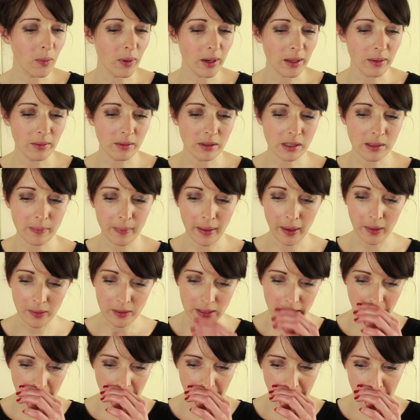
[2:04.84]
what it was
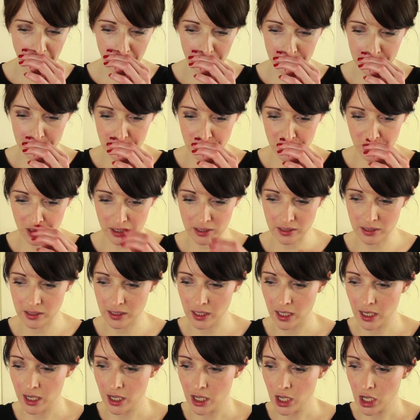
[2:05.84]
about. I think it was
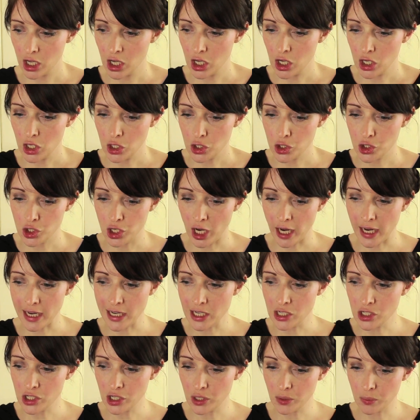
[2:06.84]
just
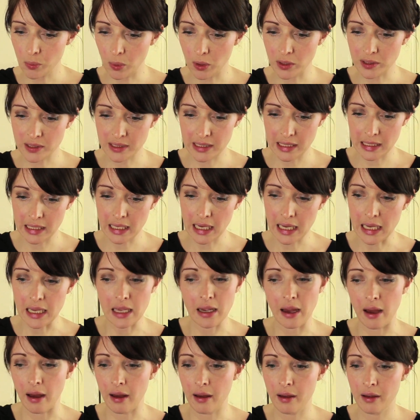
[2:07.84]
changing what's in
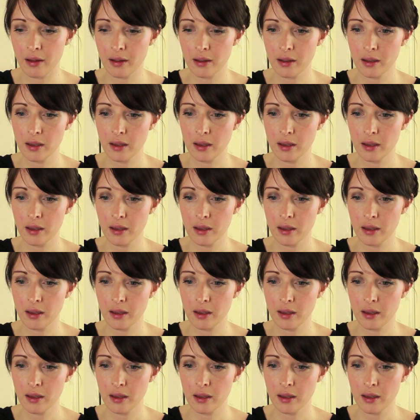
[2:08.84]
here